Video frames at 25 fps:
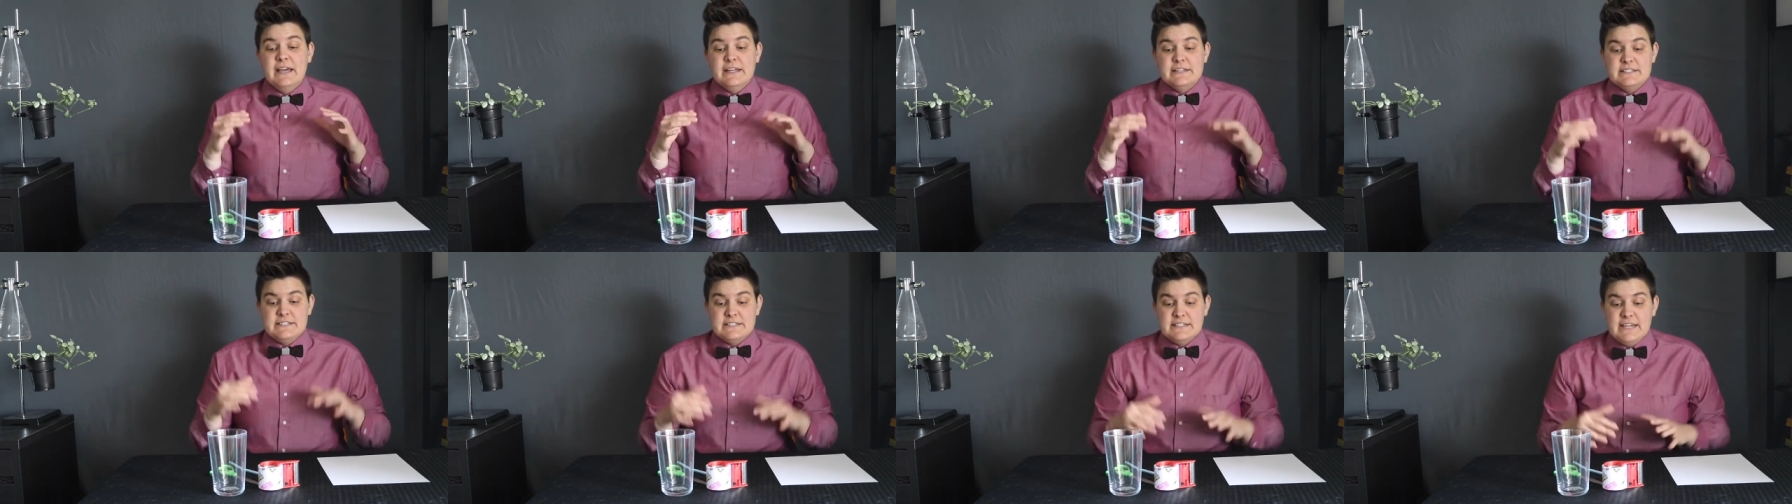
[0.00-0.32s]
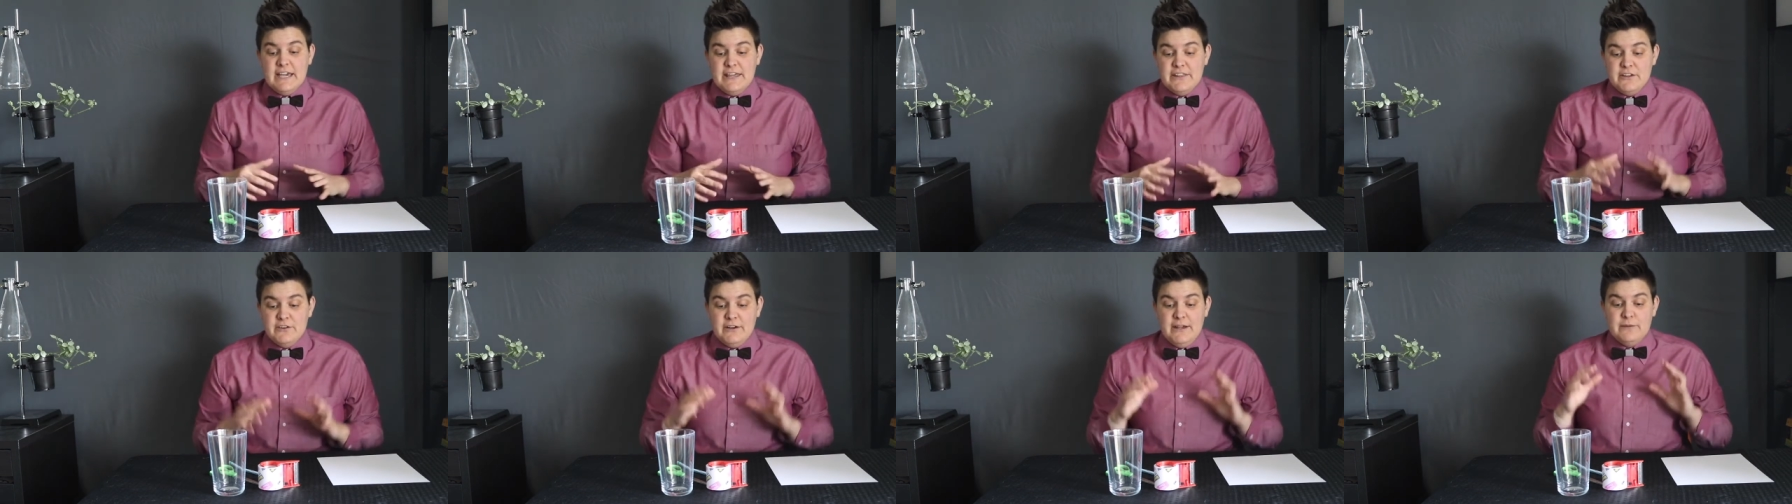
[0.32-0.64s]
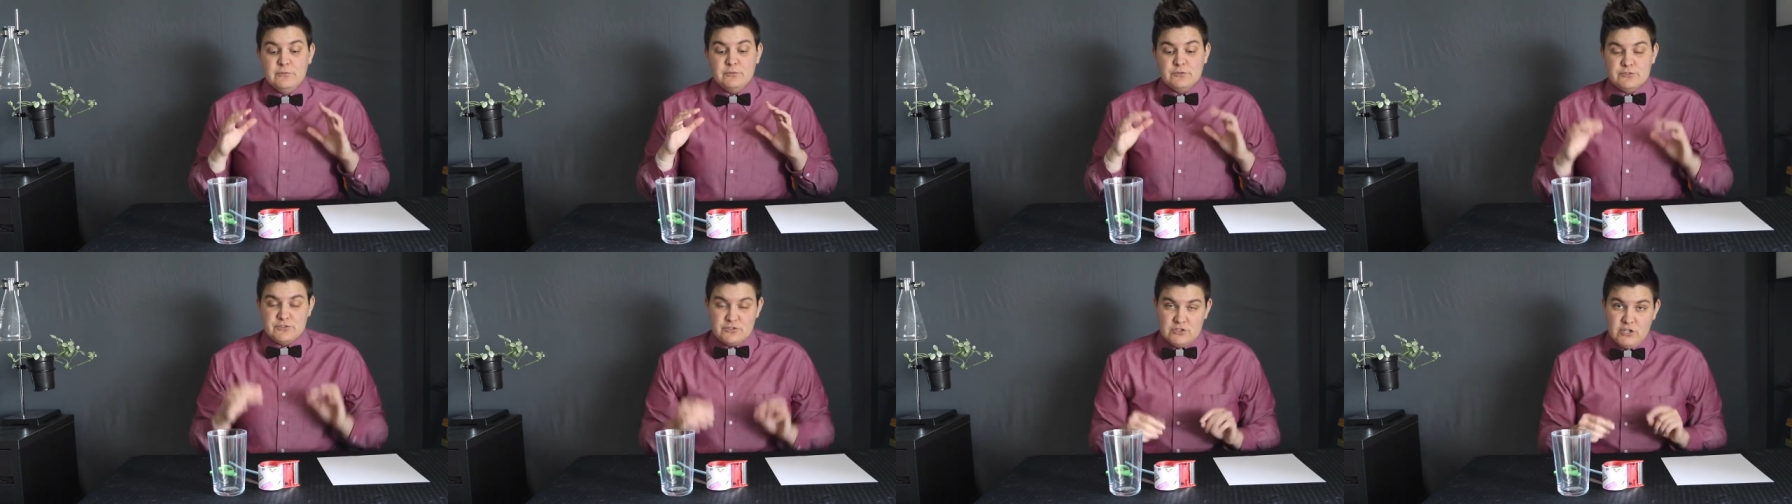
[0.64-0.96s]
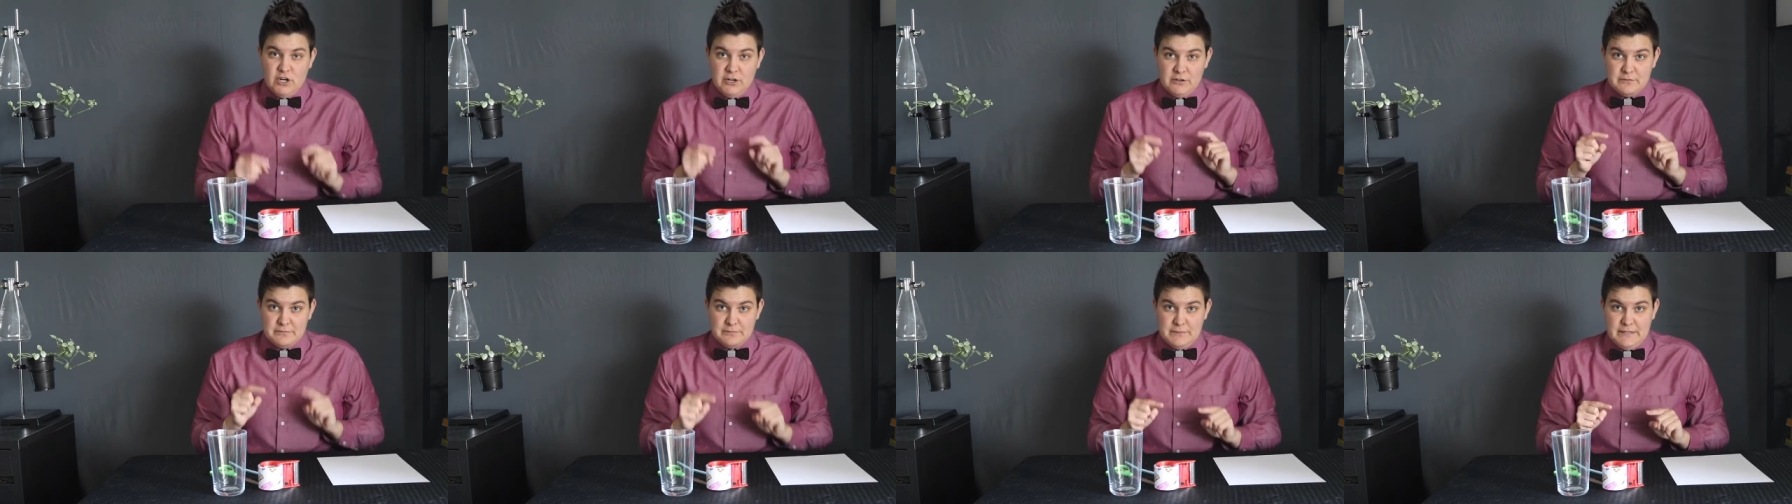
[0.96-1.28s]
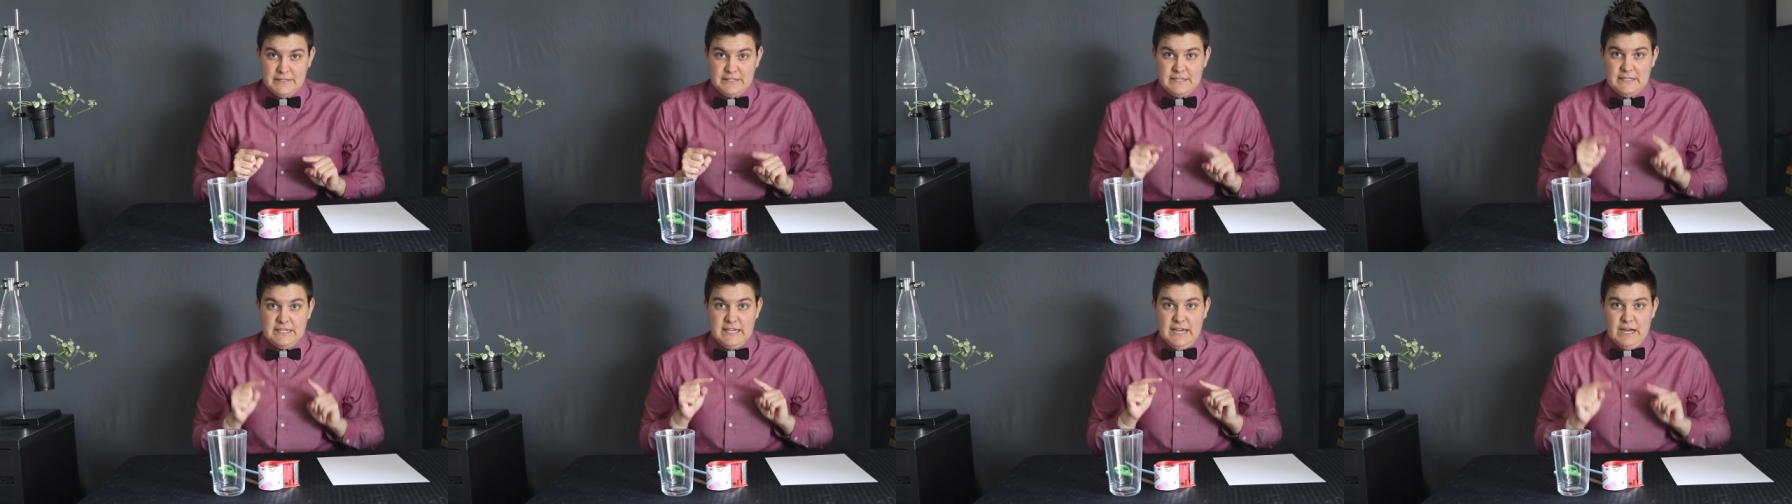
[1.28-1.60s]
together and we'll start
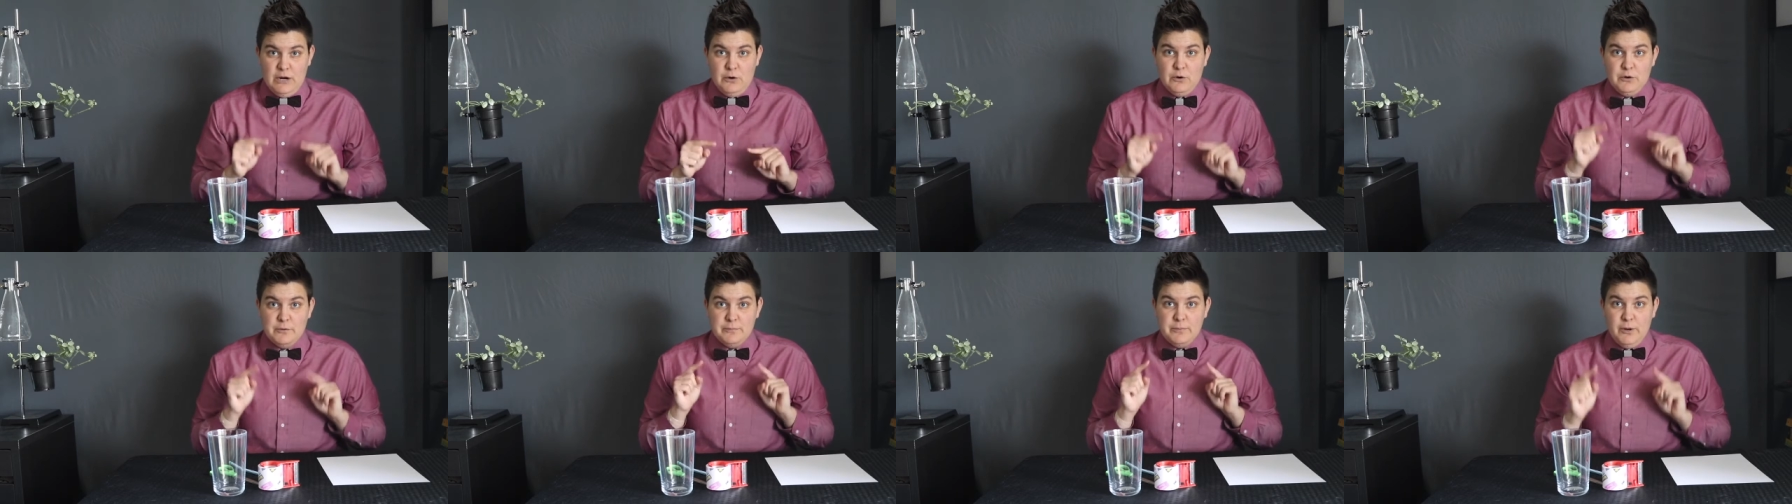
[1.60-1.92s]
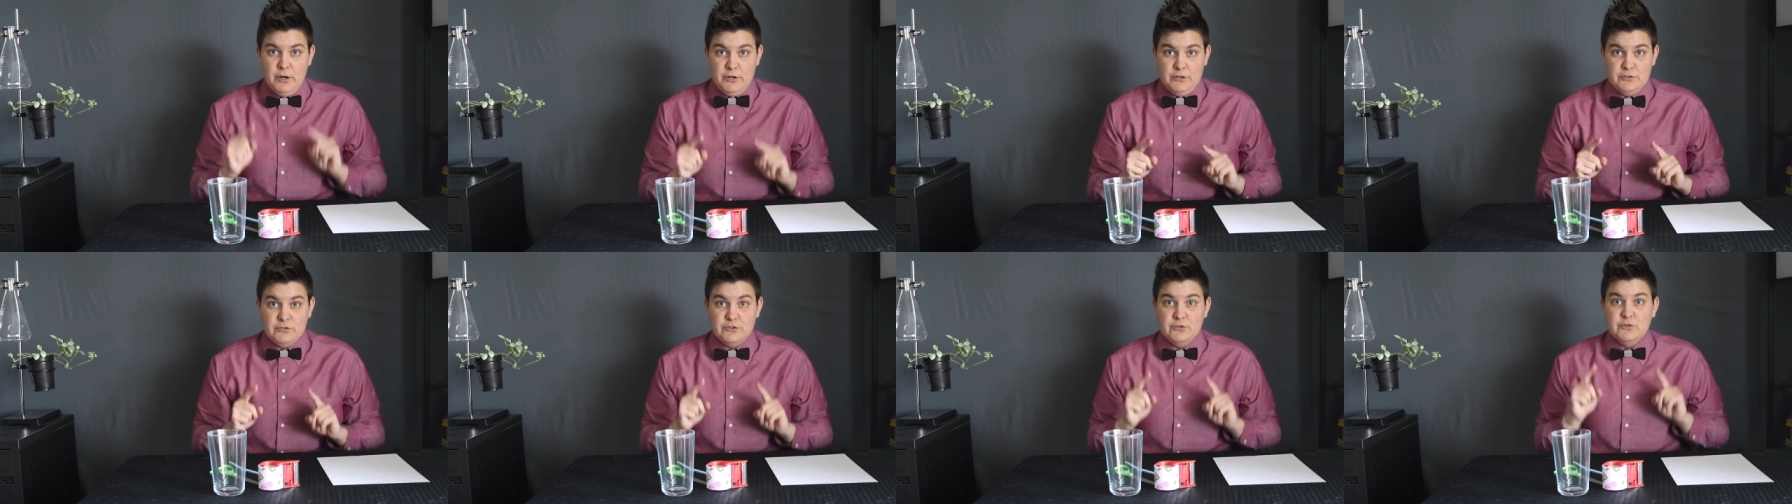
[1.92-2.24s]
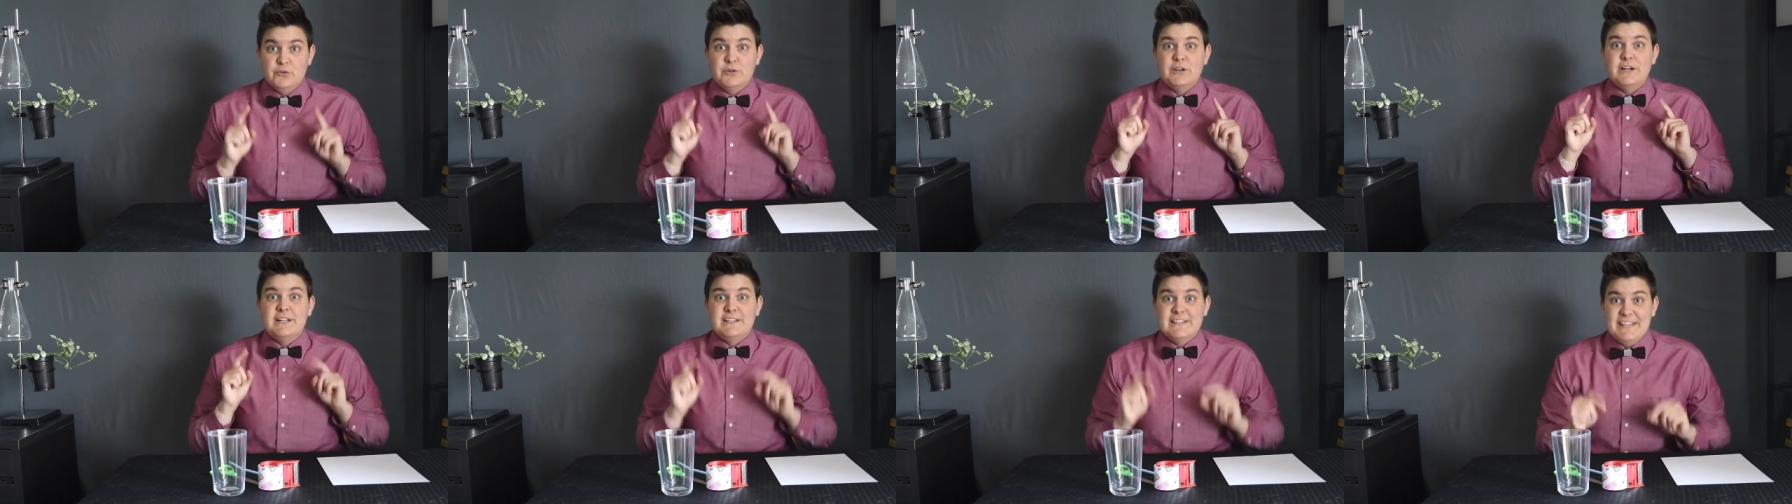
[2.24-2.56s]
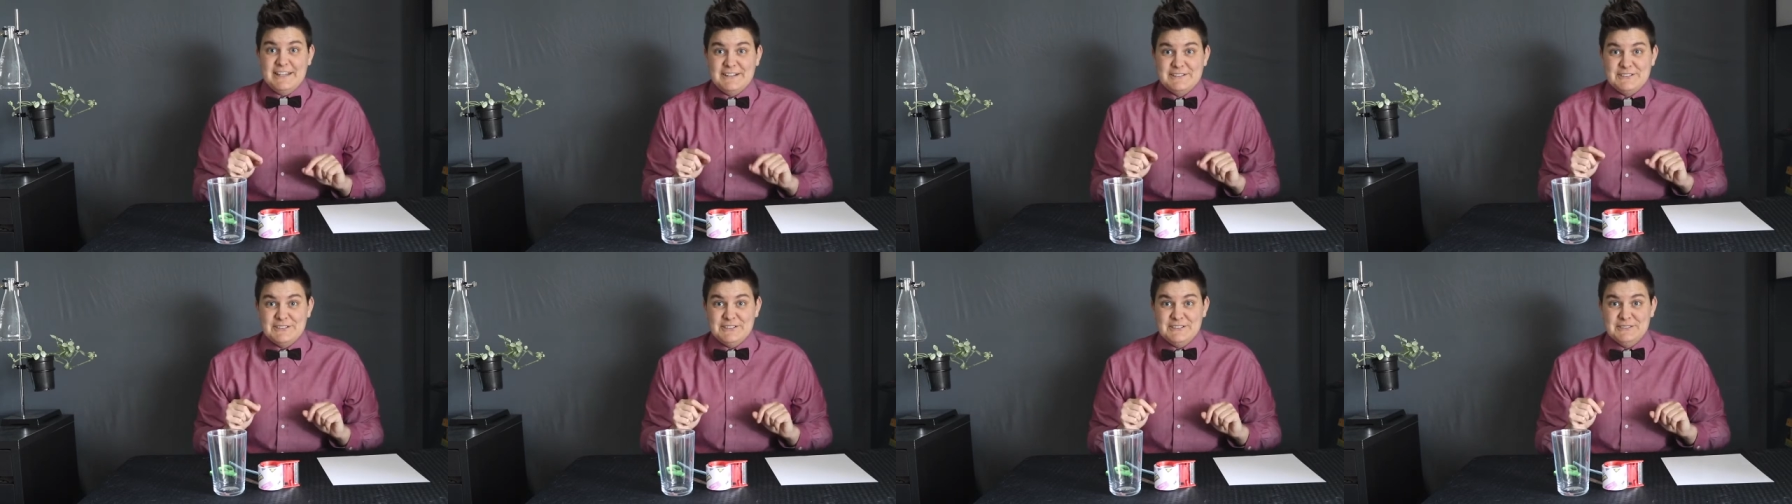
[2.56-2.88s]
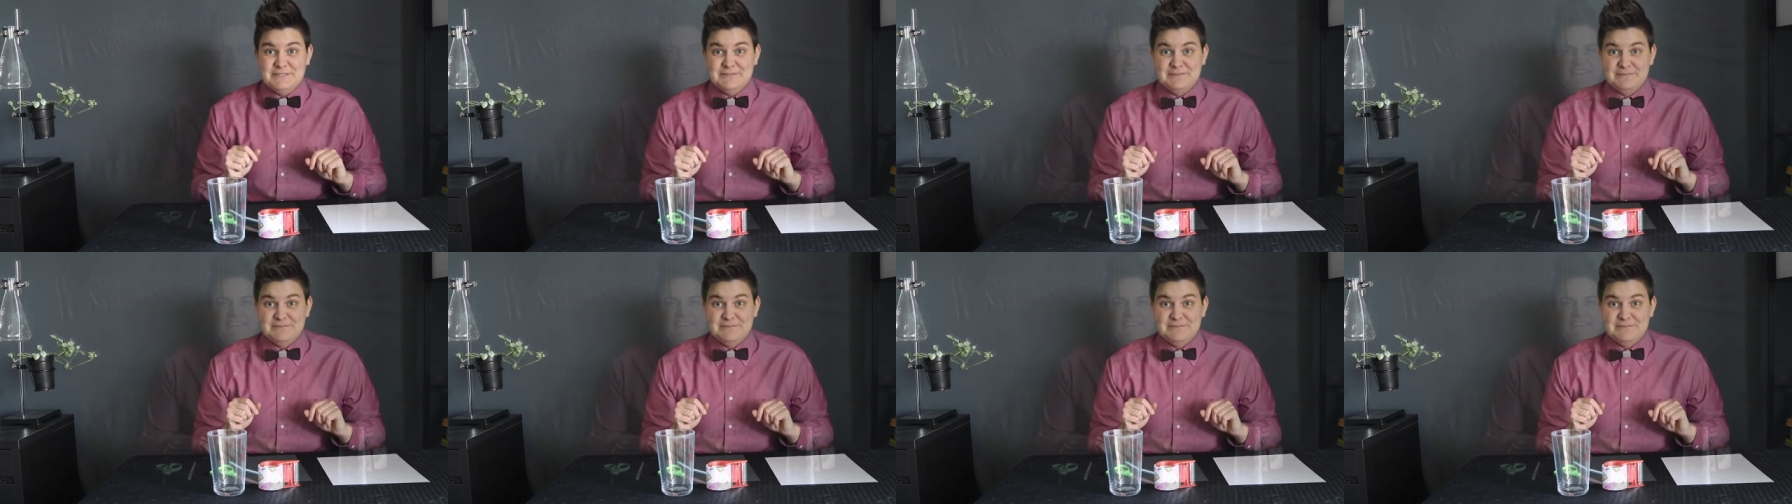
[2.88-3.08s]
making our particle collector.